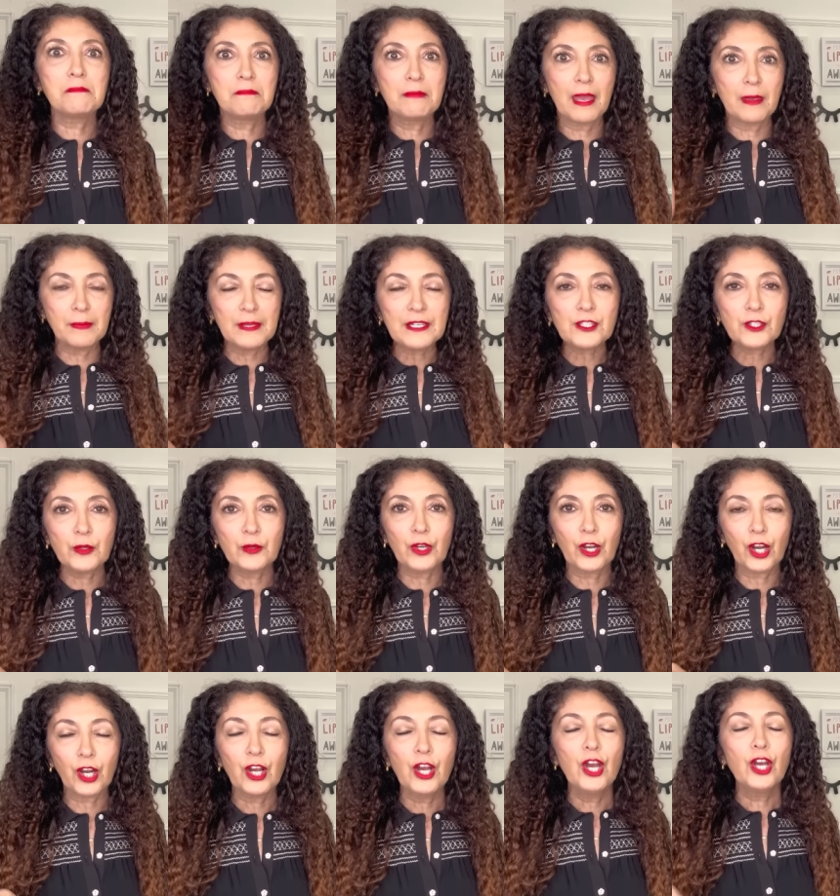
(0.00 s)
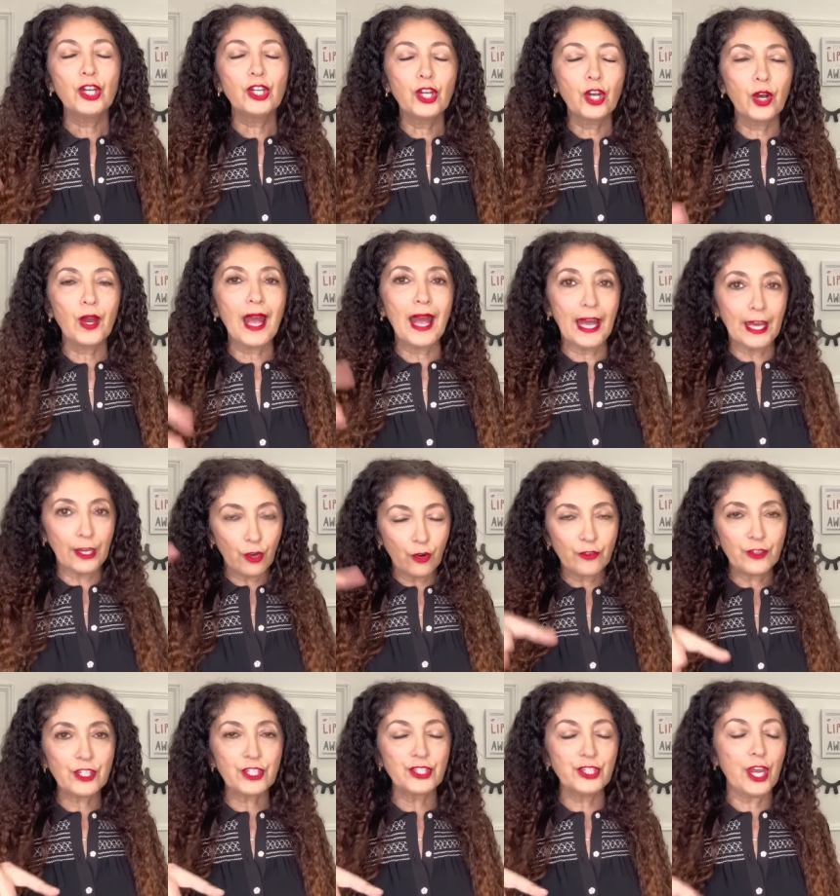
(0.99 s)
maybe sooner, go head
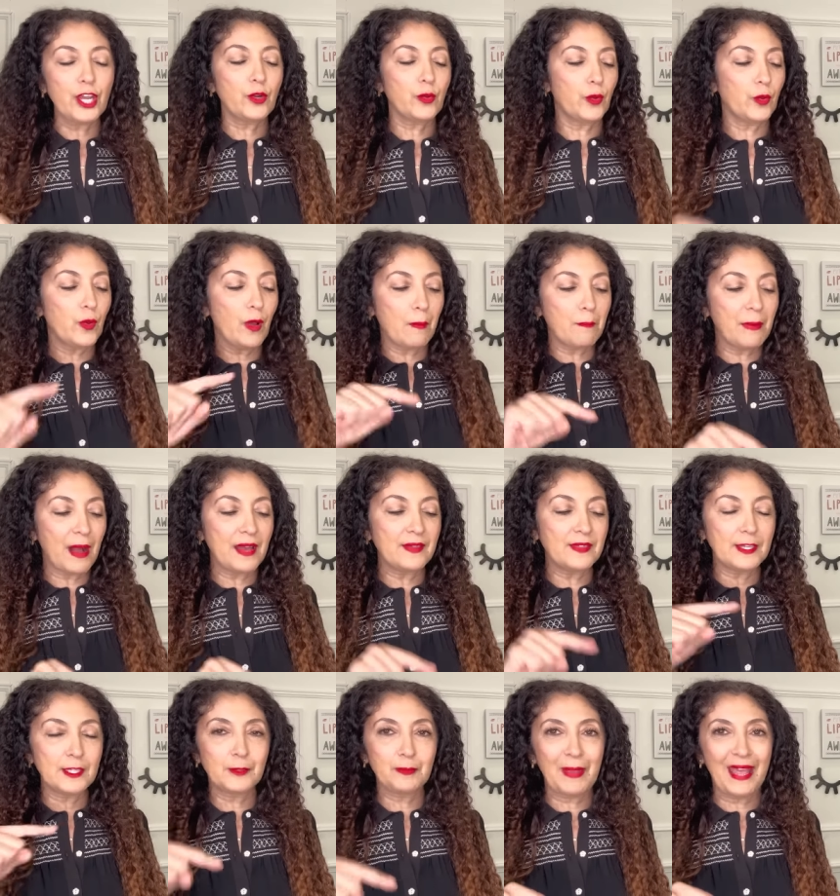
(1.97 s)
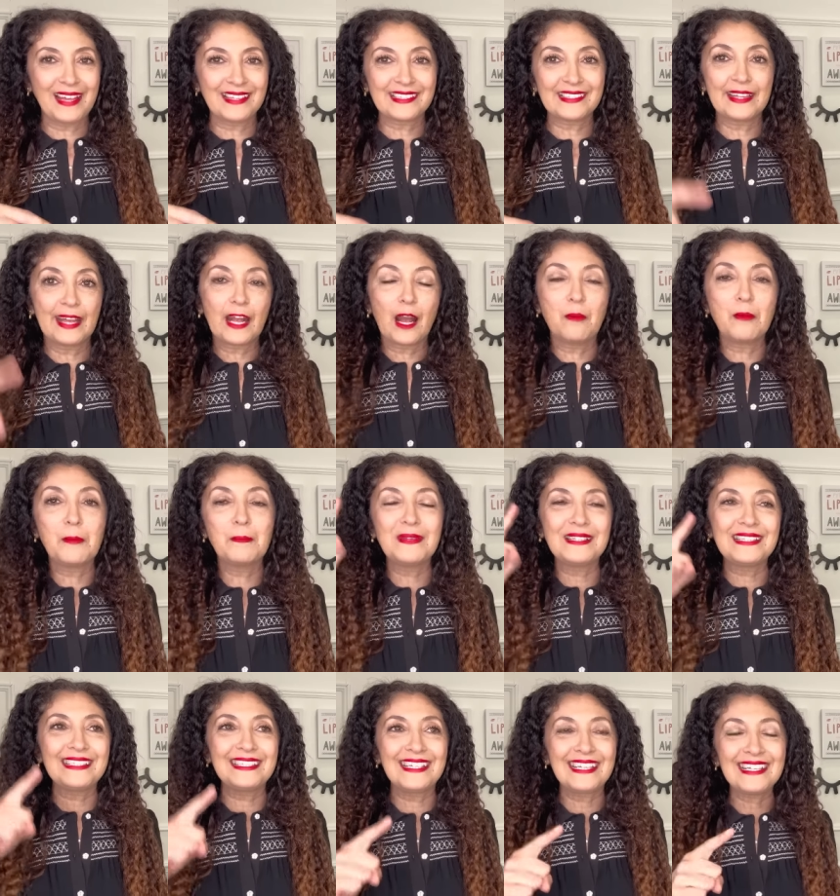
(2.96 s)
over to J. Crew and buy these pants. They come in
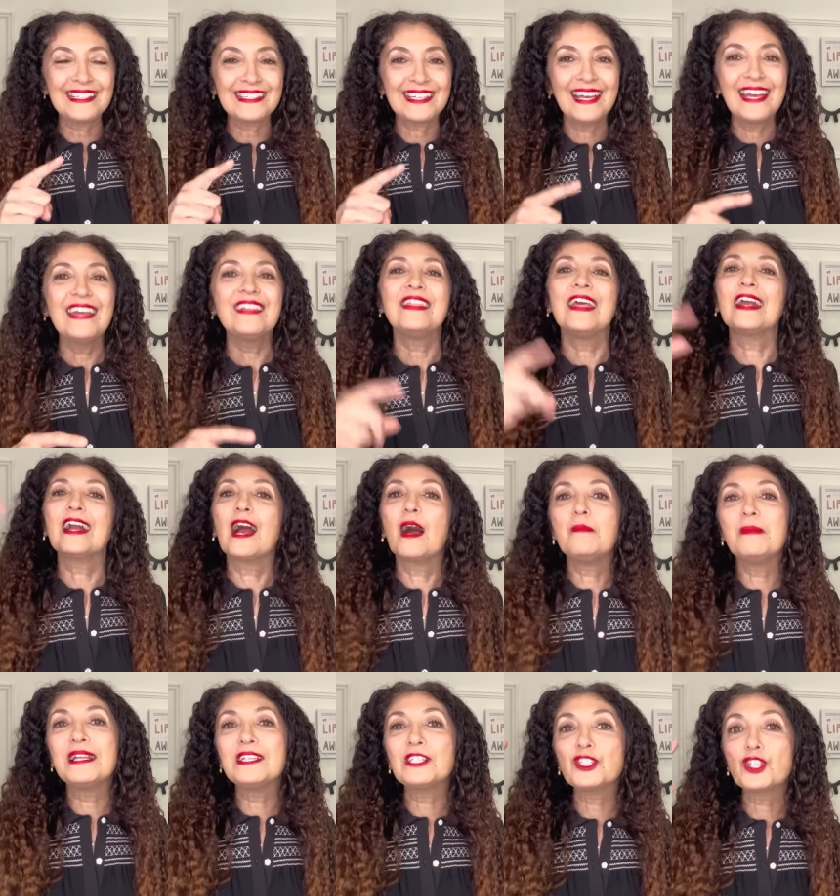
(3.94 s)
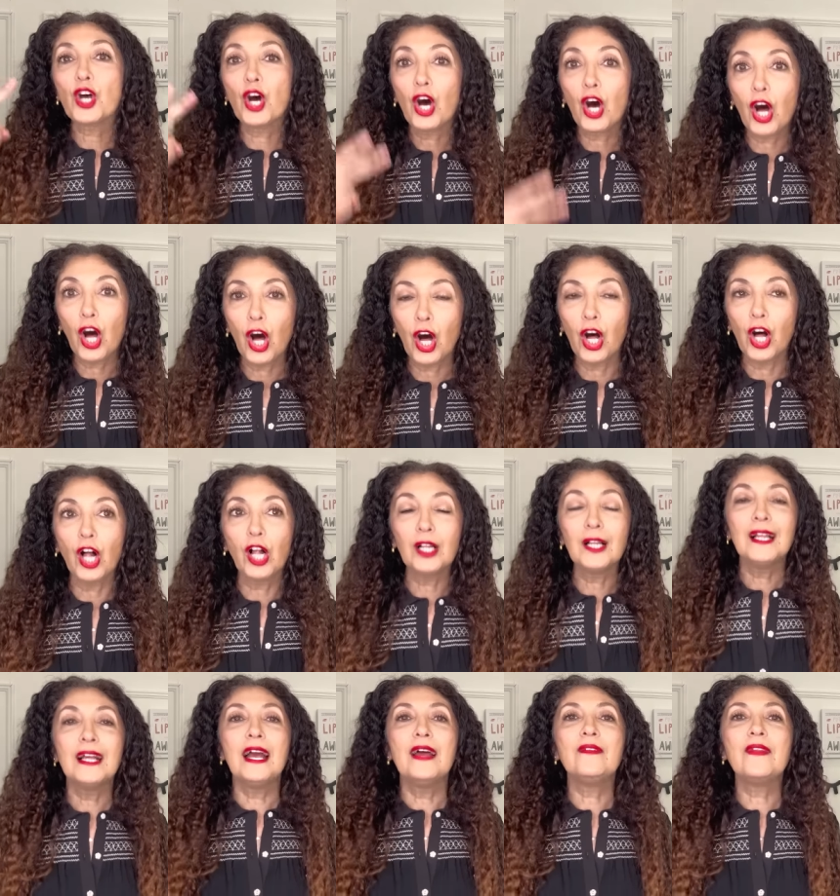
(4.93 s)
petite, they come in
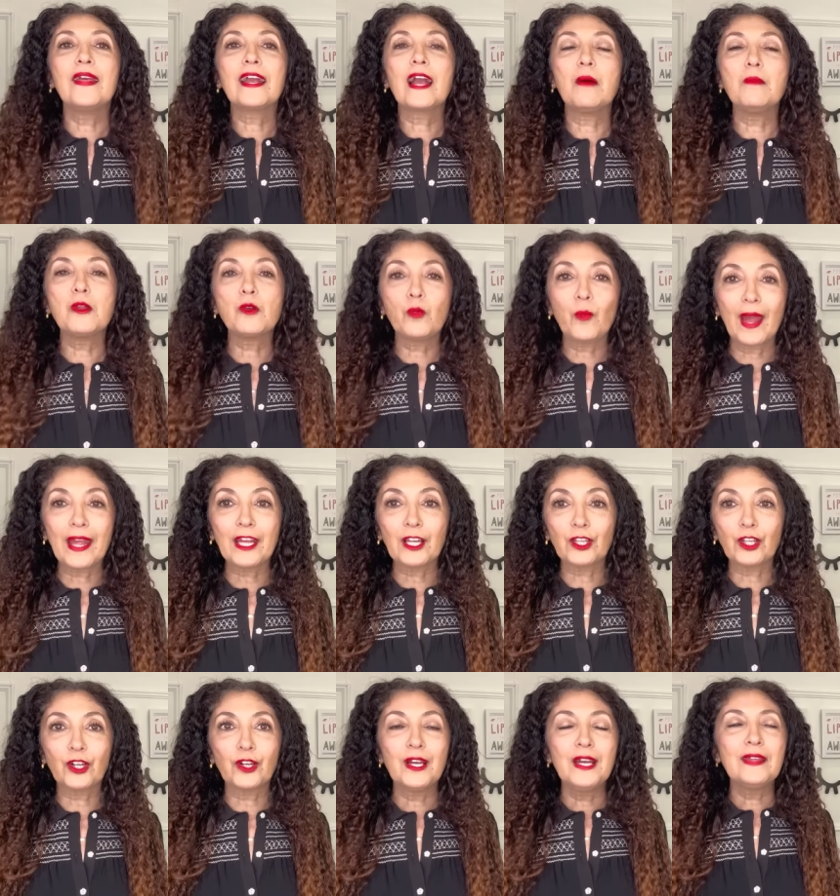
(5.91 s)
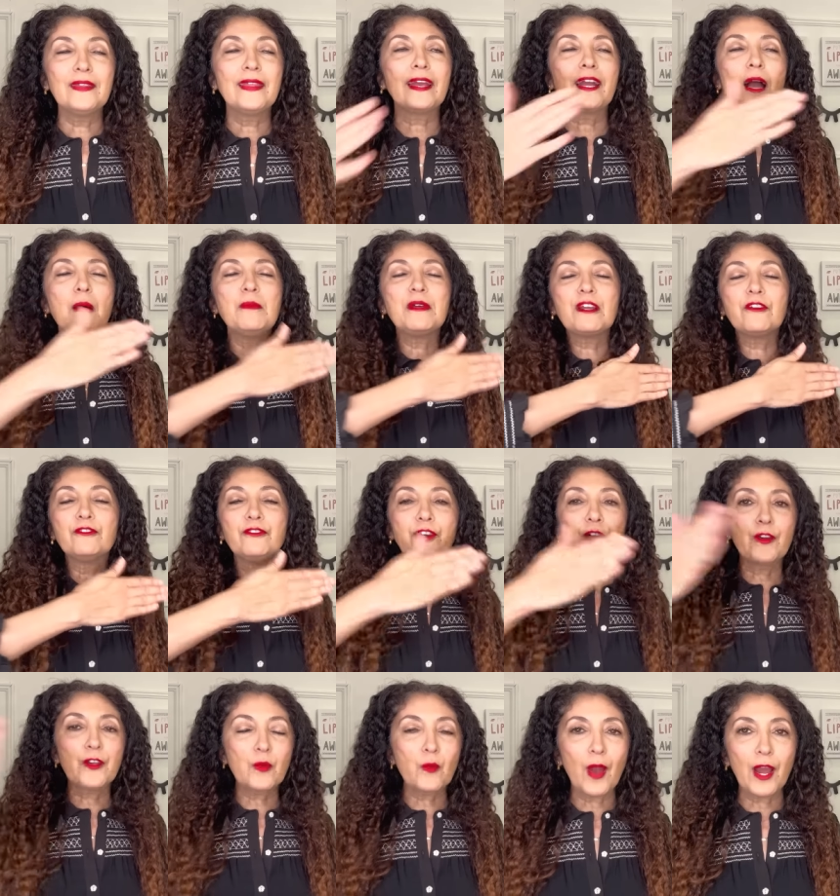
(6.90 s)
tall, and they come in regular. They come in a
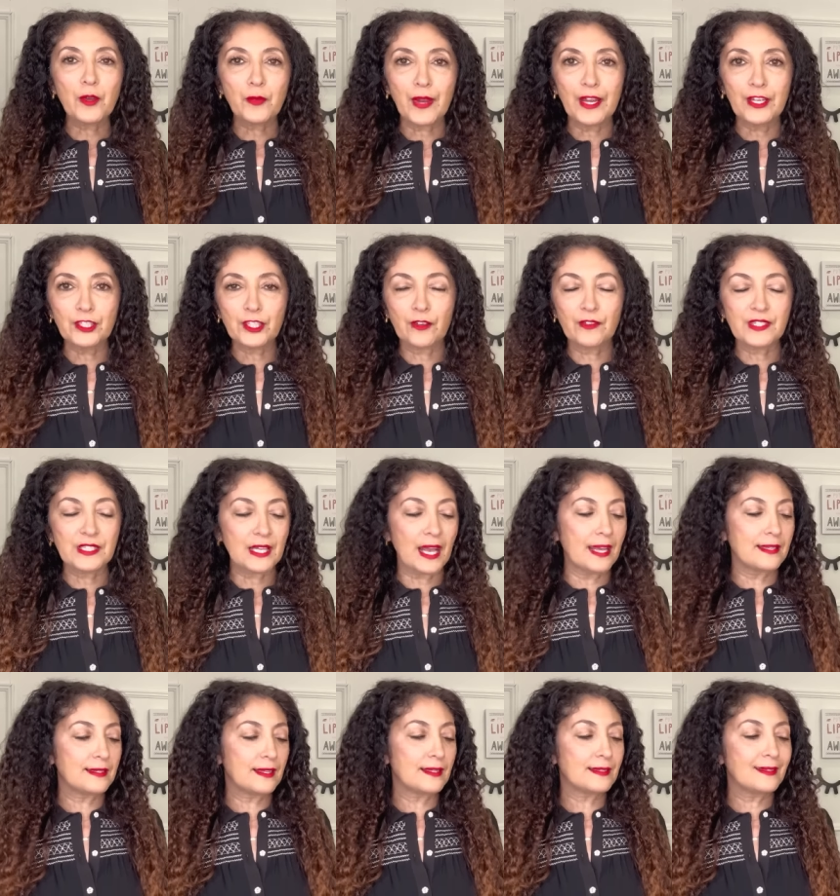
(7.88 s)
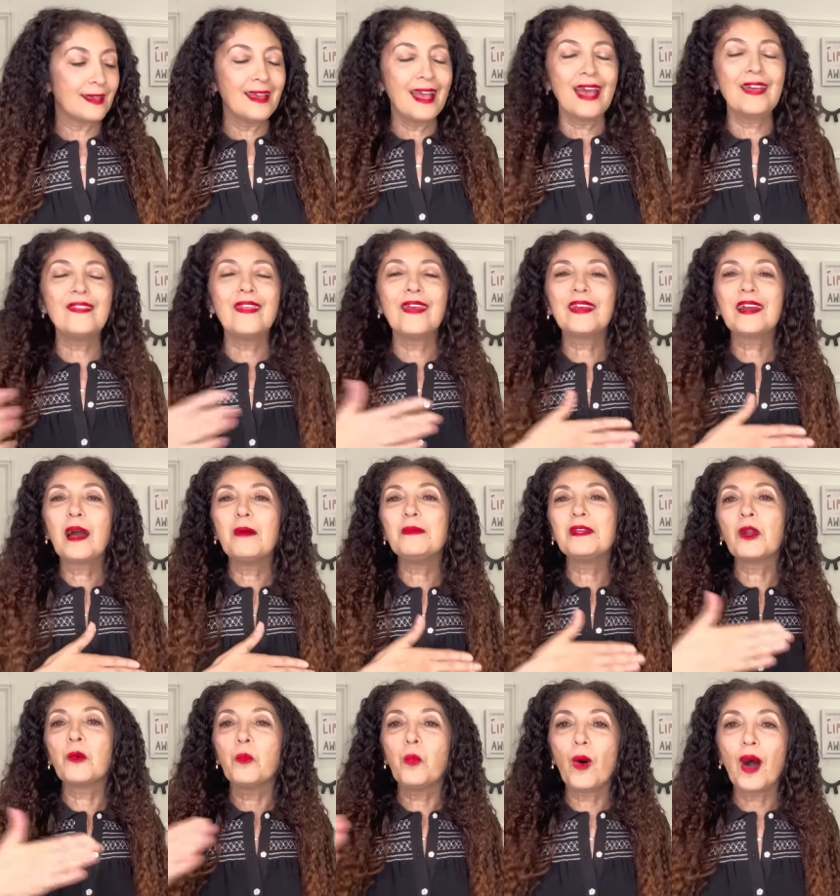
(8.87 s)
very wide range of sizes, and they come
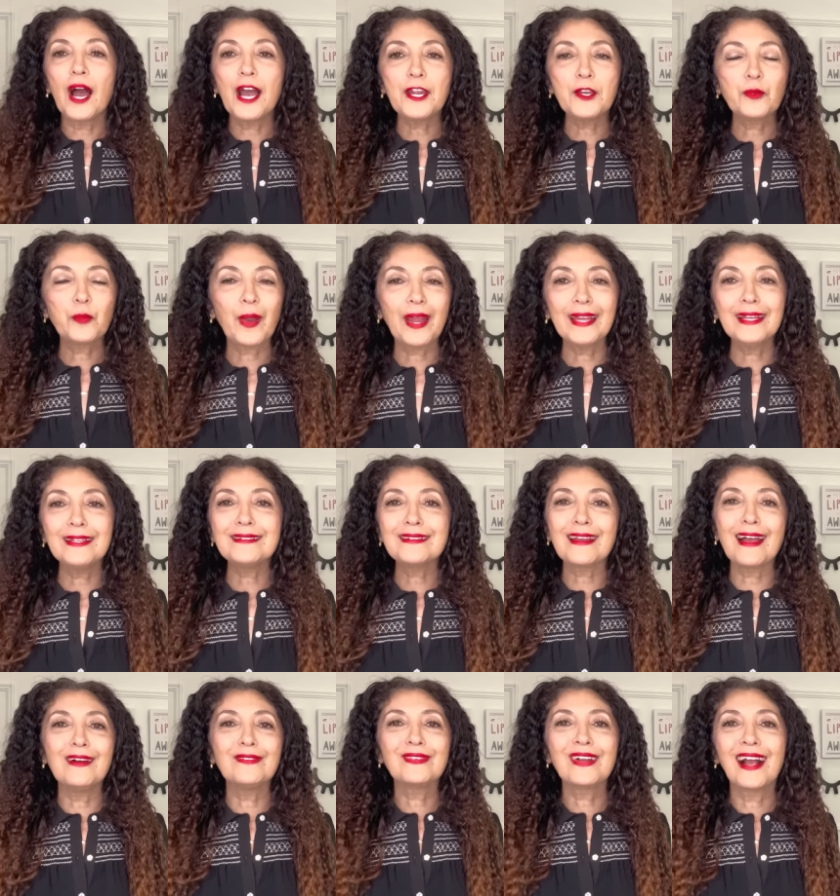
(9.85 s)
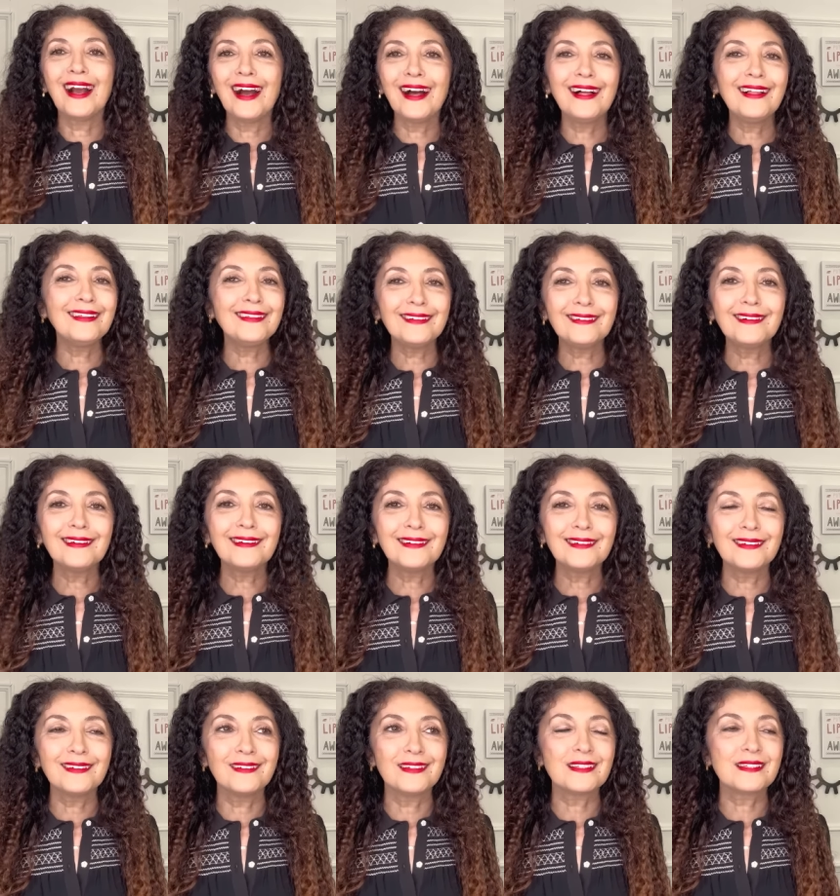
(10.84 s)
in a wide range of of
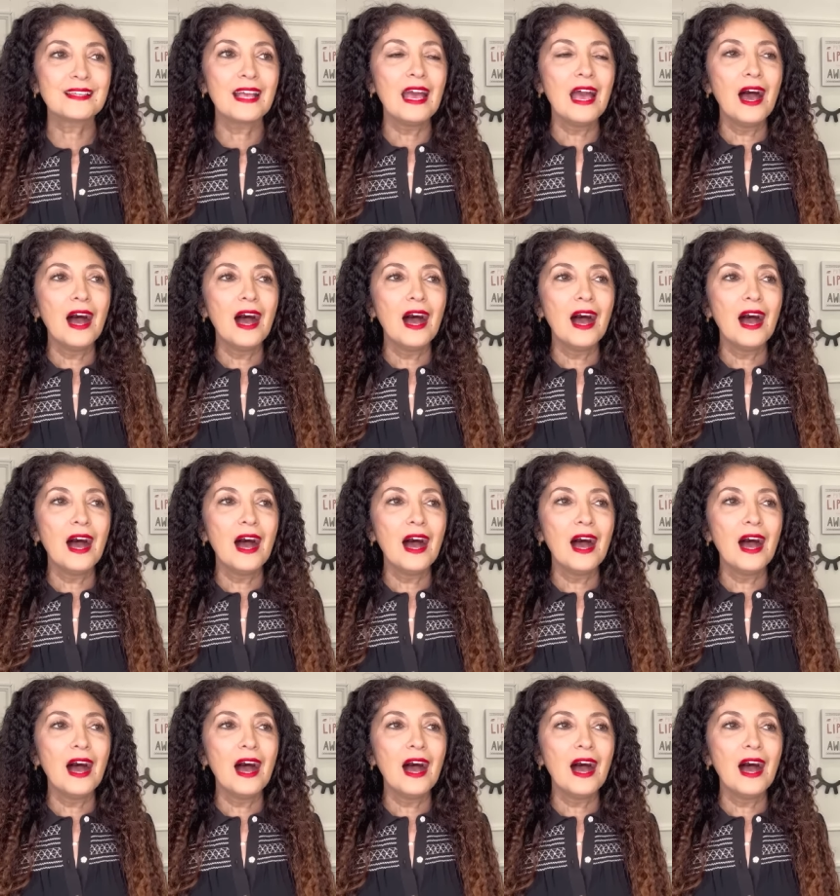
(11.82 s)
colors.